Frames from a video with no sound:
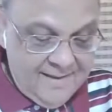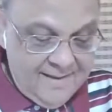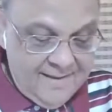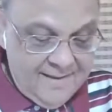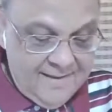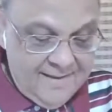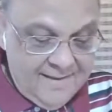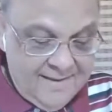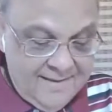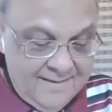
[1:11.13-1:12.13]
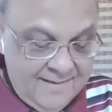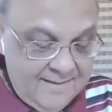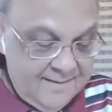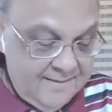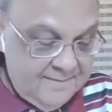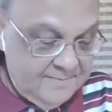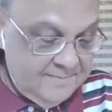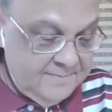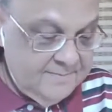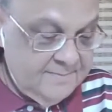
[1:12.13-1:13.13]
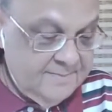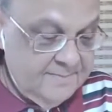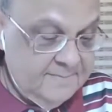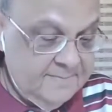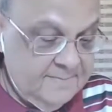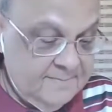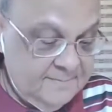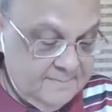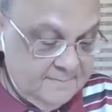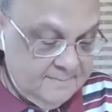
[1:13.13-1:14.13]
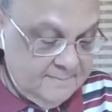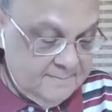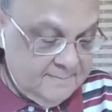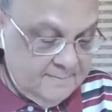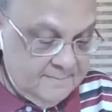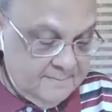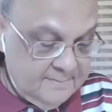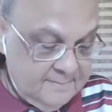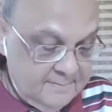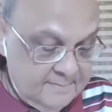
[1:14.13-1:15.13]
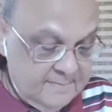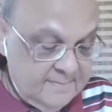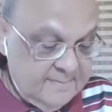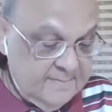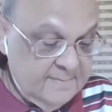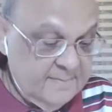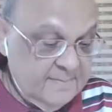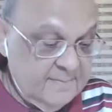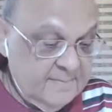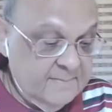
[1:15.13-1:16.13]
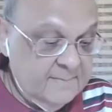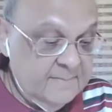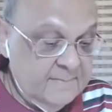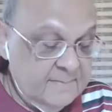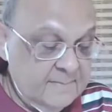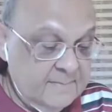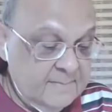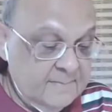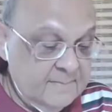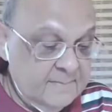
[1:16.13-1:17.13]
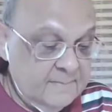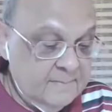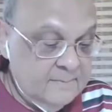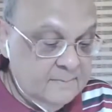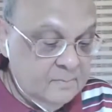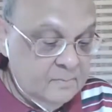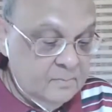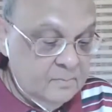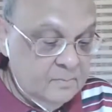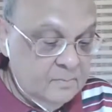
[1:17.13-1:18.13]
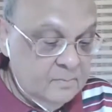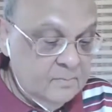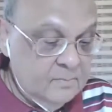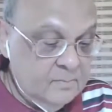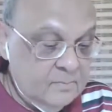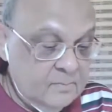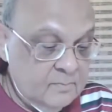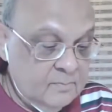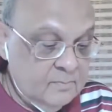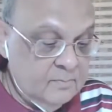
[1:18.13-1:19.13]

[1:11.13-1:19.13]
(silent)